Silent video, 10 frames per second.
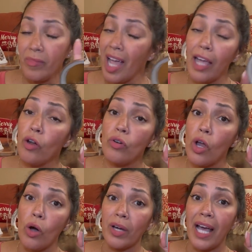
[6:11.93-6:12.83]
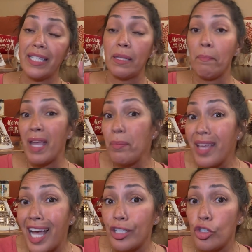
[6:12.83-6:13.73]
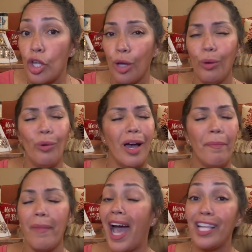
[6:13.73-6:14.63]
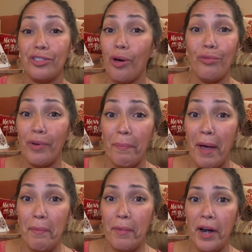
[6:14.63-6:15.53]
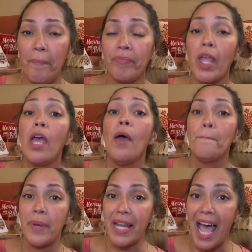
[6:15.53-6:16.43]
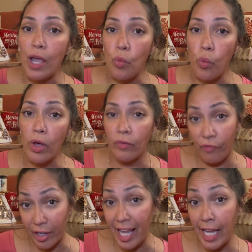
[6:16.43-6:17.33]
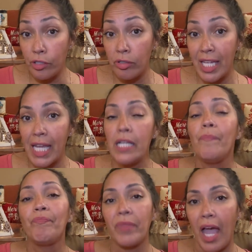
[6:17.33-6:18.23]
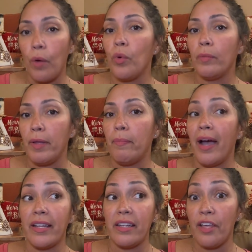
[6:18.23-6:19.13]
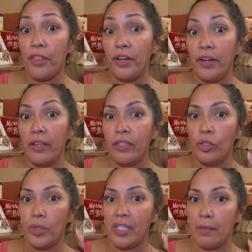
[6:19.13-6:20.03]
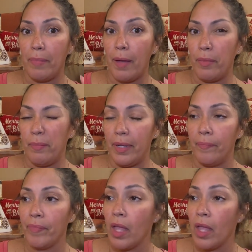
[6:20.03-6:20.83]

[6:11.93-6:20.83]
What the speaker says: I don't know, guys. Maybe I do. I don't remember. But I will, for Candle Day, I will be buying another twisted peppermint.